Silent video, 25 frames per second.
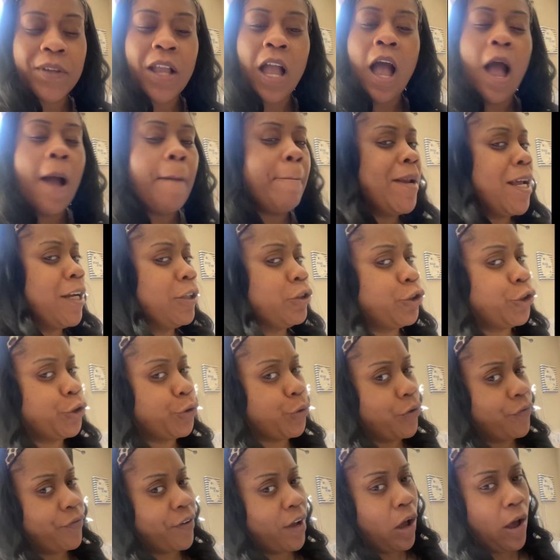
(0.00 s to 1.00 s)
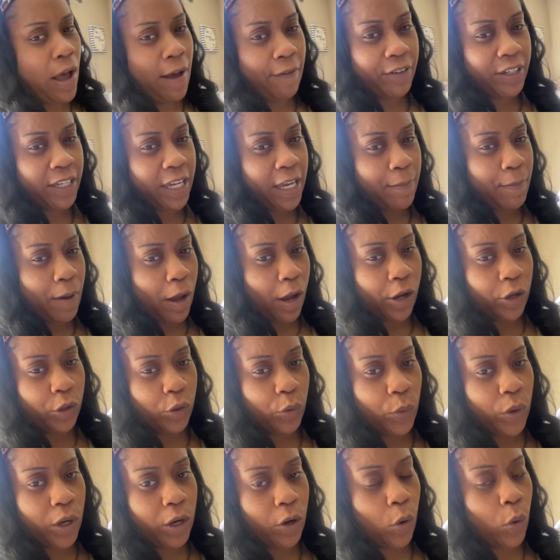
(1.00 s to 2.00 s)
I'm not sure if I'll have to keep my
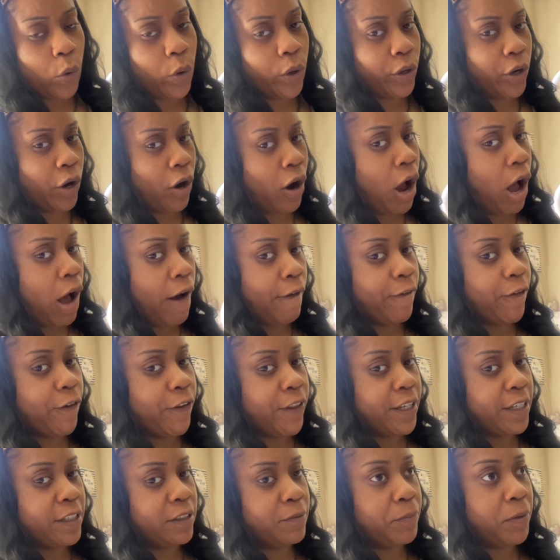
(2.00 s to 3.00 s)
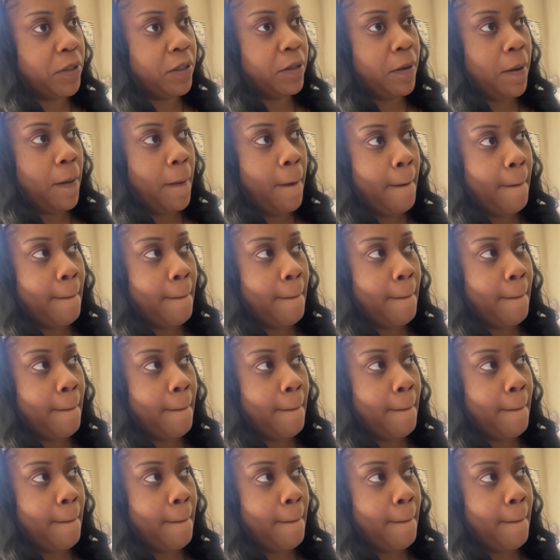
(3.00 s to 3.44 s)
underwear on or off for this, but